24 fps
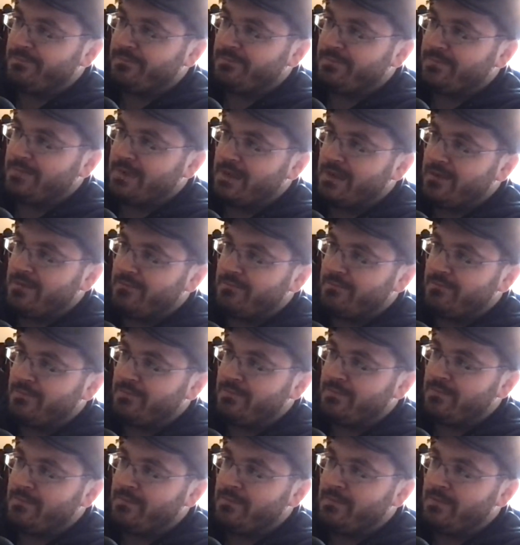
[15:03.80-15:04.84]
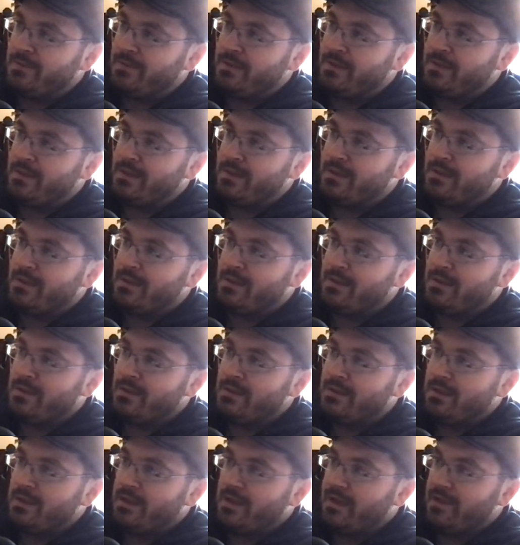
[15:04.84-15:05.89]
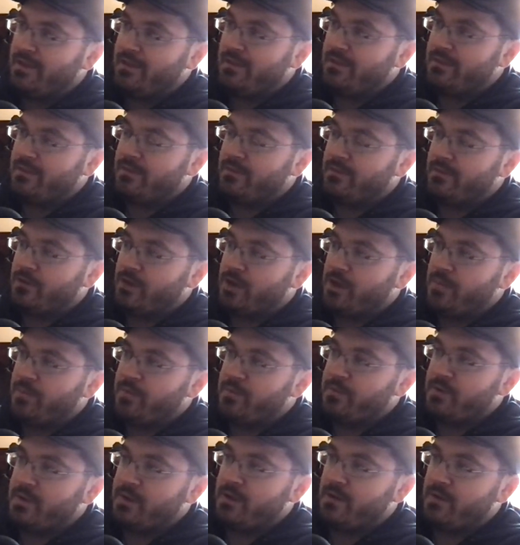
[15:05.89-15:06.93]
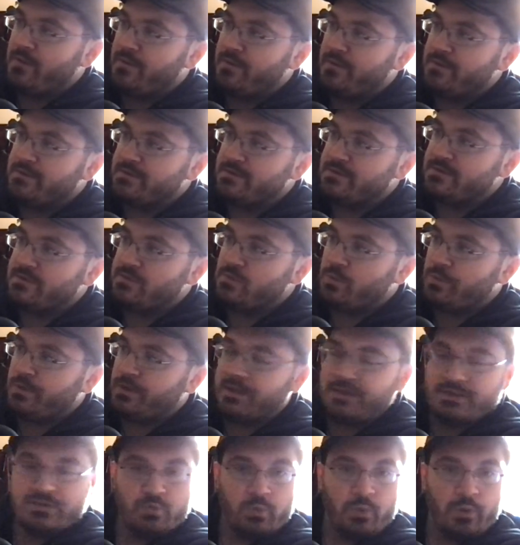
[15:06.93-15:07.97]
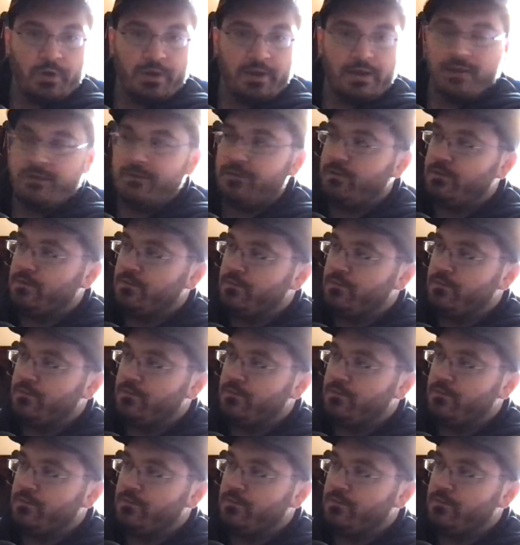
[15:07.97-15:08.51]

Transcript: Yeah. And the copyright on this is 2020.